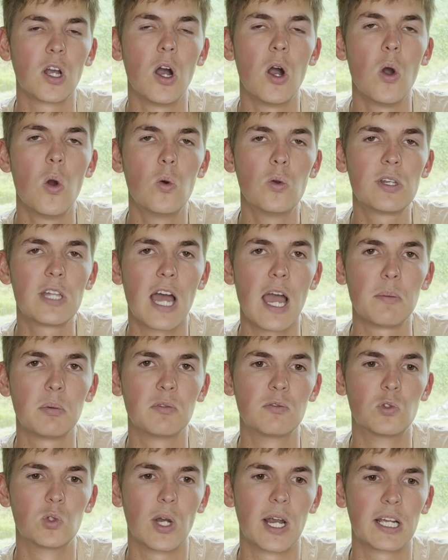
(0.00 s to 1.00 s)
own type
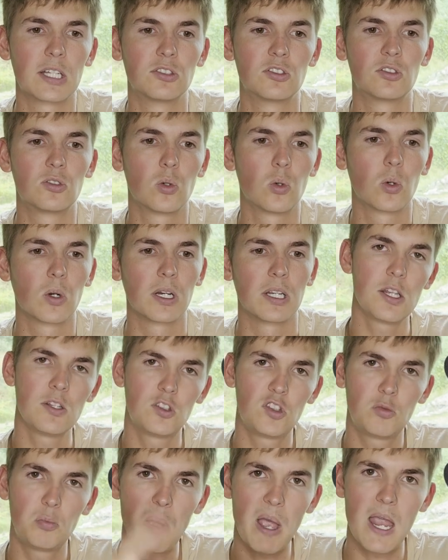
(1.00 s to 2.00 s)
of dragon stories.
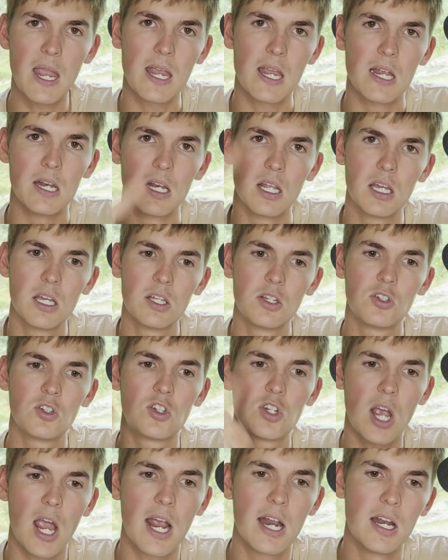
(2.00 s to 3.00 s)
Spain,
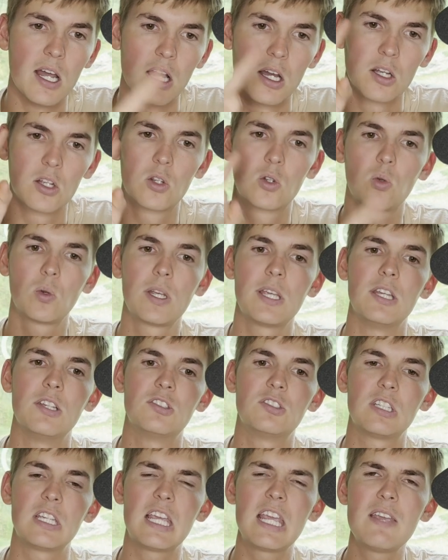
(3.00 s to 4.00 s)
China,
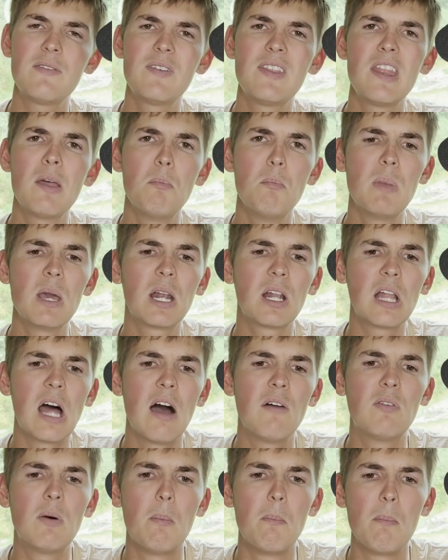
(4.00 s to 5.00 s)
Greece, even the middle
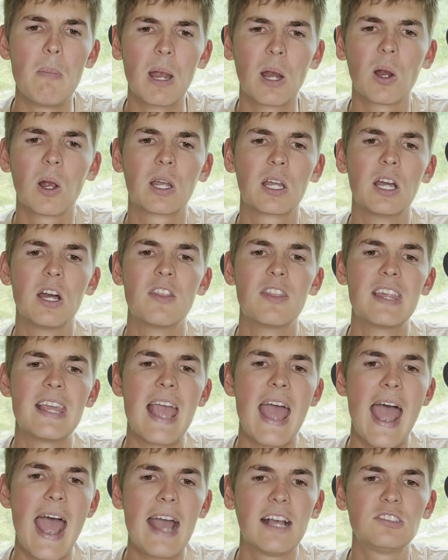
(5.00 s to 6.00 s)
of America, the
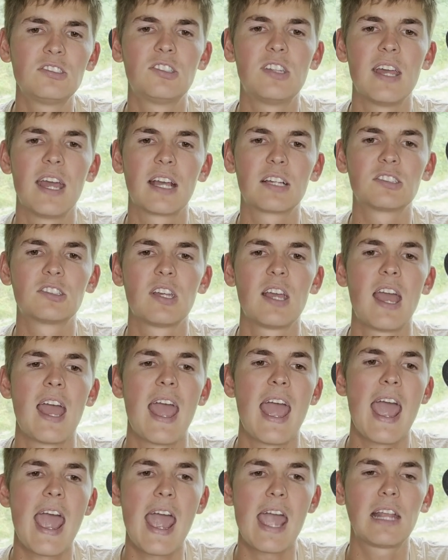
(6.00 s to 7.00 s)
Aztecs
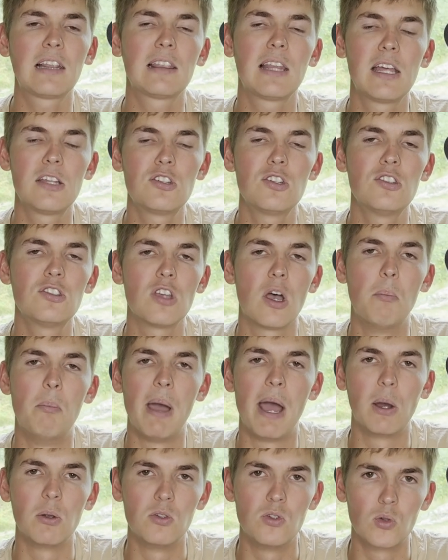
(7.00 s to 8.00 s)
had legends
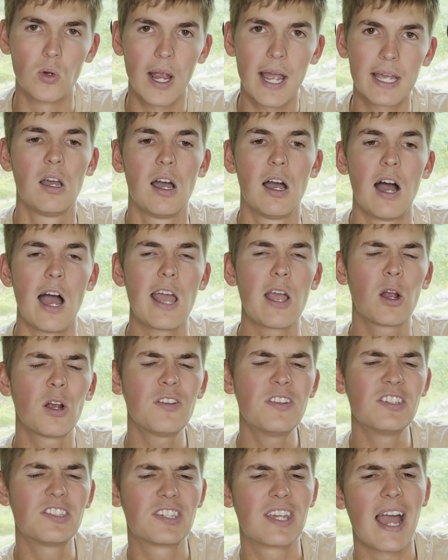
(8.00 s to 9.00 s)
about dragons. I heard
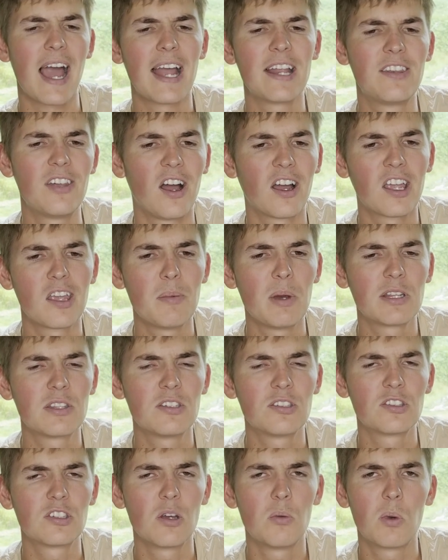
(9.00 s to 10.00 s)
this guy talking about
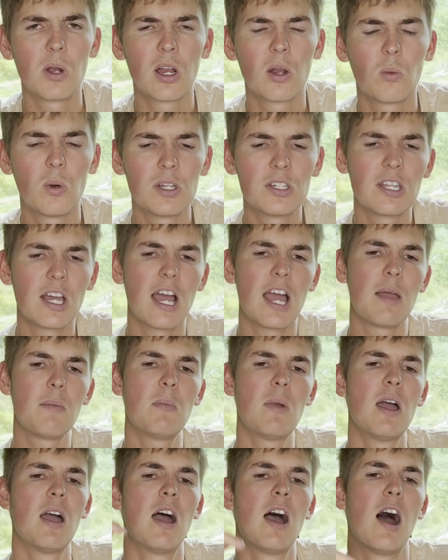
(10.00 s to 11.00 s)
this somewhere one time
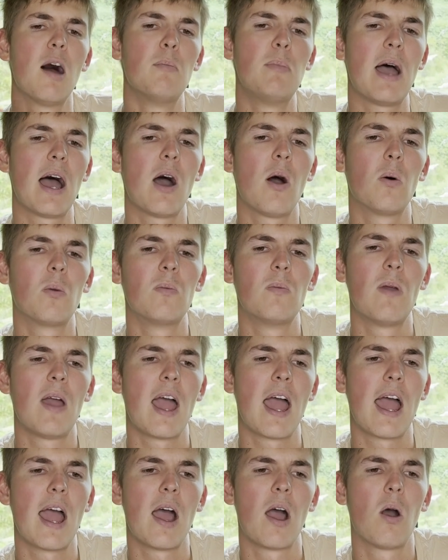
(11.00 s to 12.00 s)
about
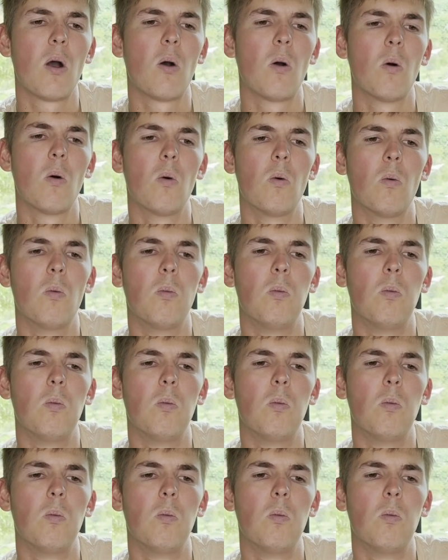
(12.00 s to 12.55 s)
how